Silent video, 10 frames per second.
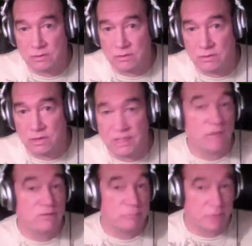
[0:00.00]
and
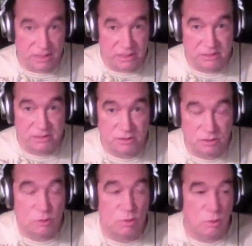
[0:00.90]
everybody
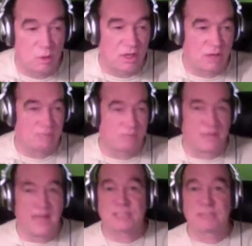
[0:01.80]
who
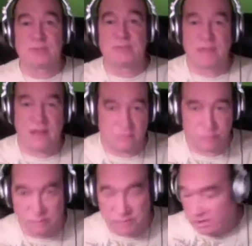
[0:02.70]
has been following
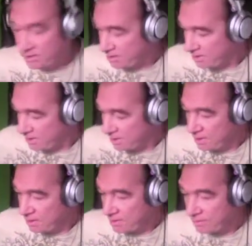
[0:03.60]
me
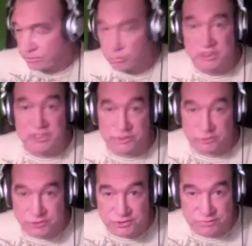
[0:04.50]
through the
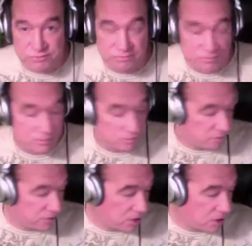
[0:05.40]
years. I've been
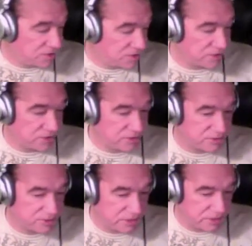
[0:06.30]
on since, I
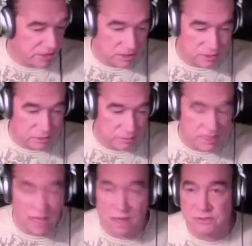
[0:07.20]
think,
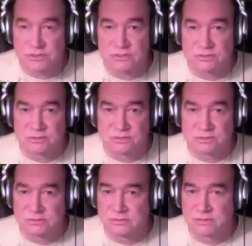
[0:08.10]

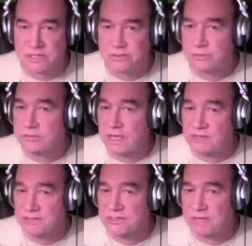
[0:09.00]
late
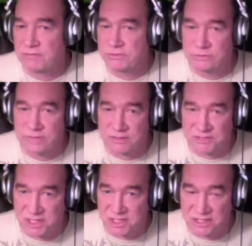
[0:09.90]
2007,
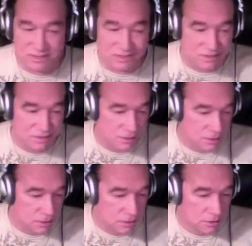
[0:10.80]
2008.
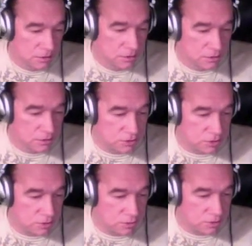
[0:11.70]

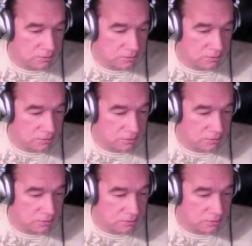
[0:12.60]
So